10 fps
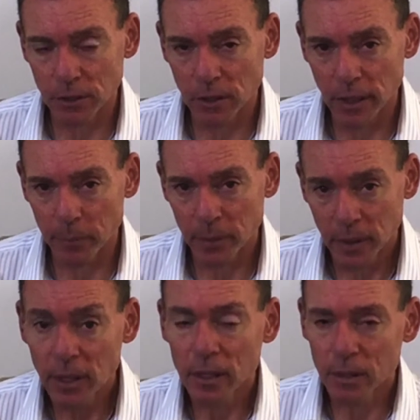time
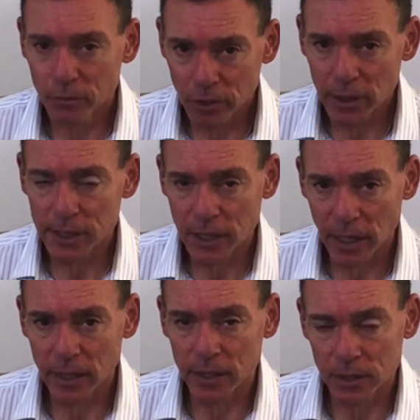can really
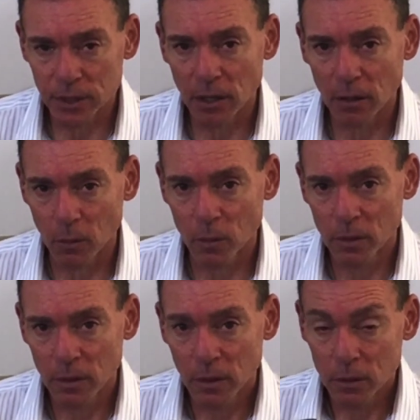take its toll,
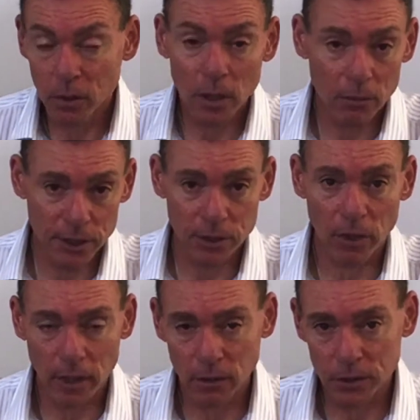not only
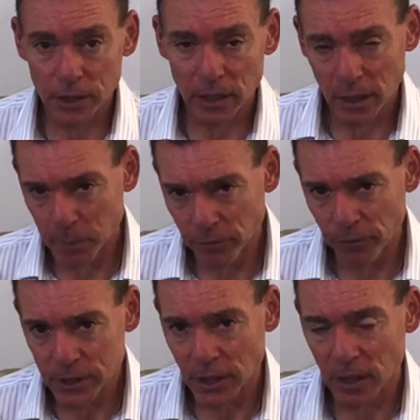psychologically but
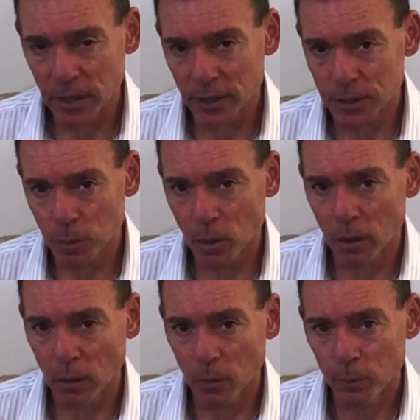physically as
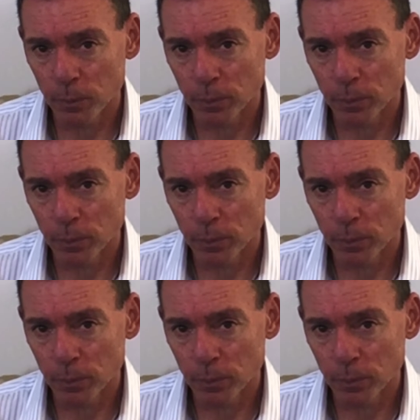well.